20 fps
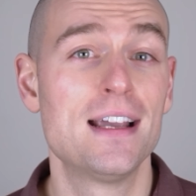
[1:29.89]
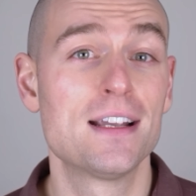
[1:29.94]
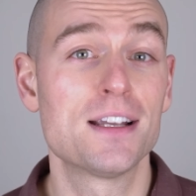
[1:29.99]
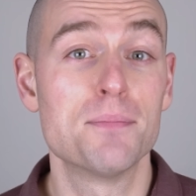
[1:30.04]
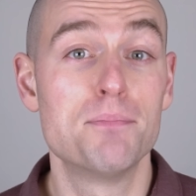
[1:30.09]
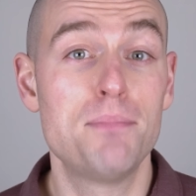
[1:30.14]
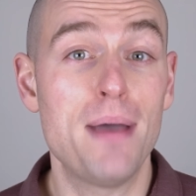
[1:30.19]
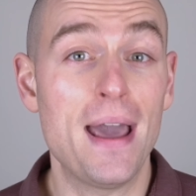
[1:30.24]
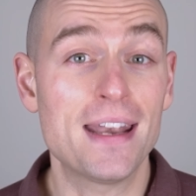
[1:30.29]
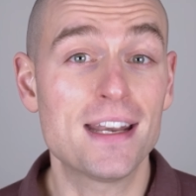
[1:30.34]

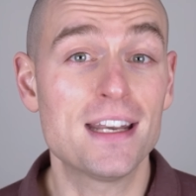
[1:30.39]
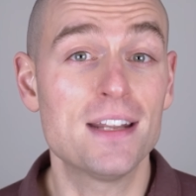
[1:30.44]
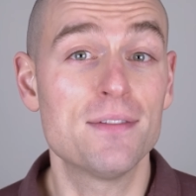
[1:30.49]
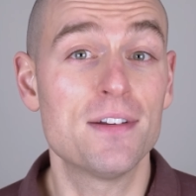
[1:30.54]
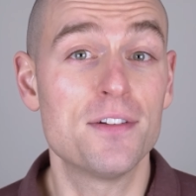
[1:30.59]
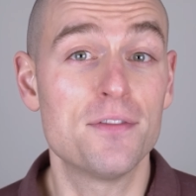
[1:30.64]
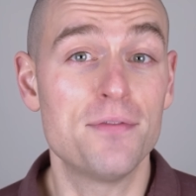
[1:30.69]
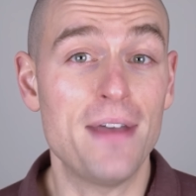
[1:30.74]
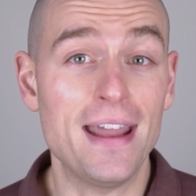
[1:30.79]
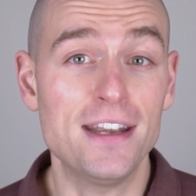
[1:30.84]
competitive
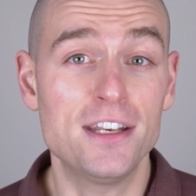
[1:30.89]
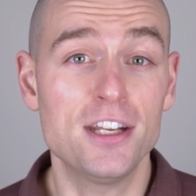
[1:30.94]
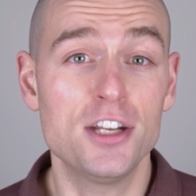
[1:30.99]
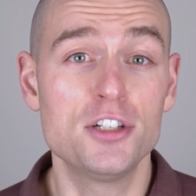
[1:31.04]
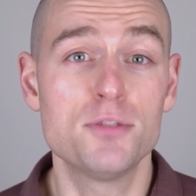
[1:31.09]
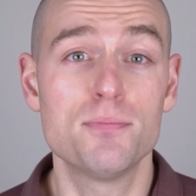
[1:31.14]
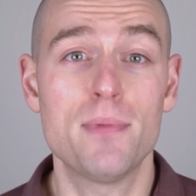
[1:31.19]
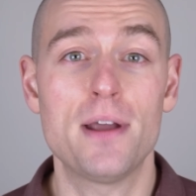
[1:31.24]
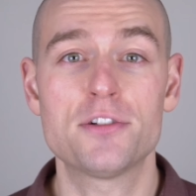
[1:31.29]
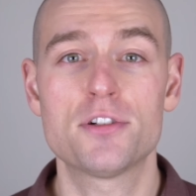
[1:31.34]

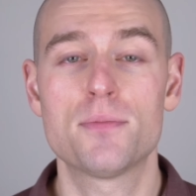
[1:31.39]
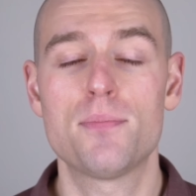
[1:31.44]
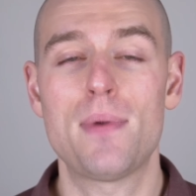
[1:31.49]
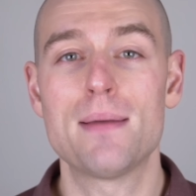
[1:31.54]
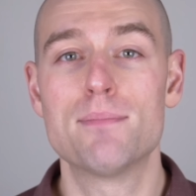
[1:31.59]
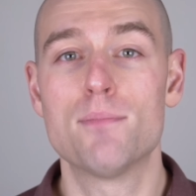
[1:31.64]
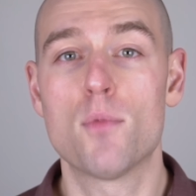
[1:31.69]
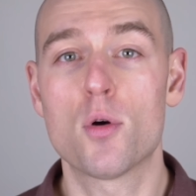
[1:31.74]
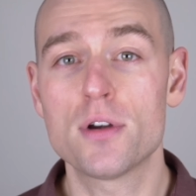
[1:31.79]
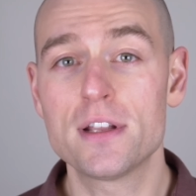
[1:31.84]
advantage measured
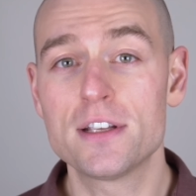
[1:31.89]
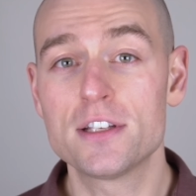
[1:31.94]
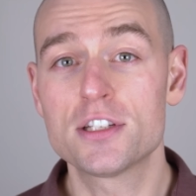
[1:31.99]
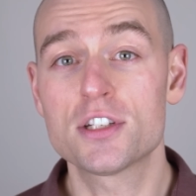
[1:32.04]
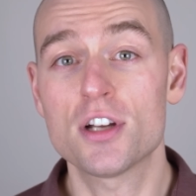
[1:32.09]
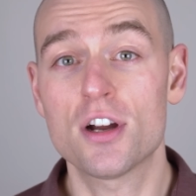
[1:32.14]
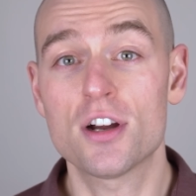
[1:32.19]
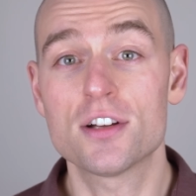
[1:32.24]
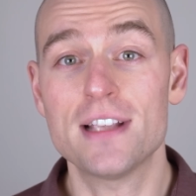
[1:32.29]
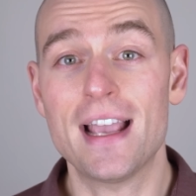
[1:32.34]
by
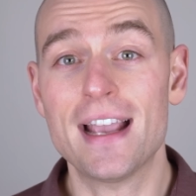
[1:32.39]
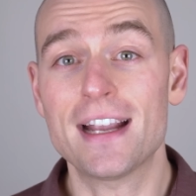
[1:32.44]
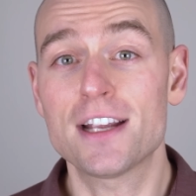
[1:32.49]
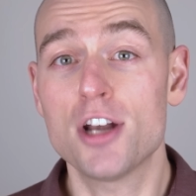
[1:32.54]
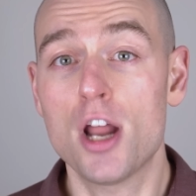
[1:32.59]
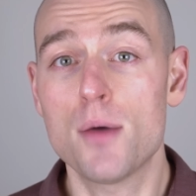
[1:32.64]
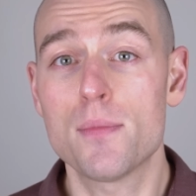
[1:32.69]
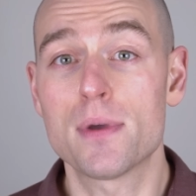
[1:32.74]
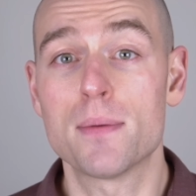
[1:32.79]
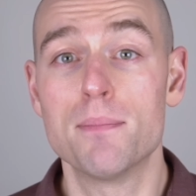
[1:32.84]
Morningstar's
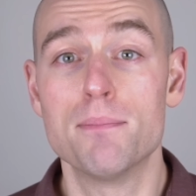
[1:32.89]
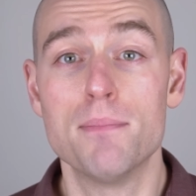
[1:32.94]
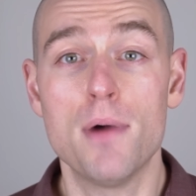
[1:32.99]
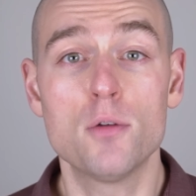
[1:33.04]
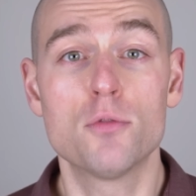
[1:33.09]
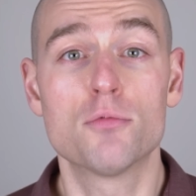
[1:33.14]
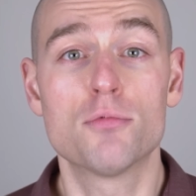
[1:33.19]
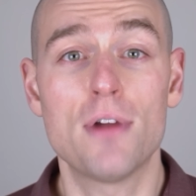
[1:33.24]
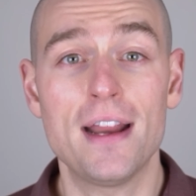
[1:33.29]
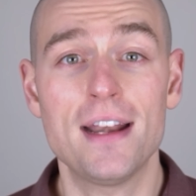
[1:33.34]
economic
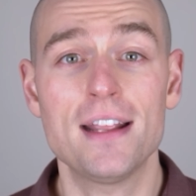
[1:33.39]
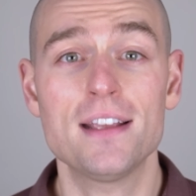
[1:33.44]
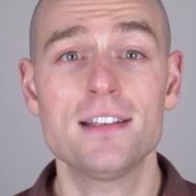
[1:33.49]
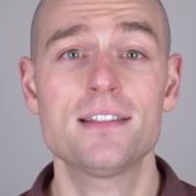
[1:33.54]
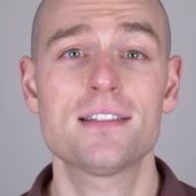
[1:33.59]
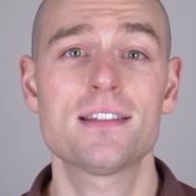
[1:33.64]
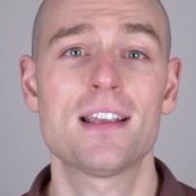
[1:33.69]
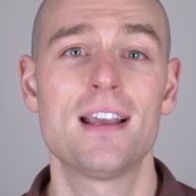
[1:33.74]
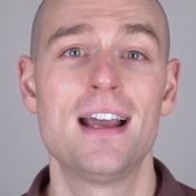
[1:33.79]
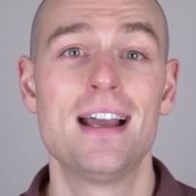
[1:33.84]
moat
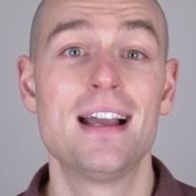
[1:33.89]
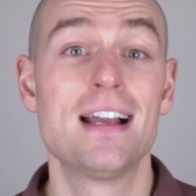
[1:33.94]
ratings,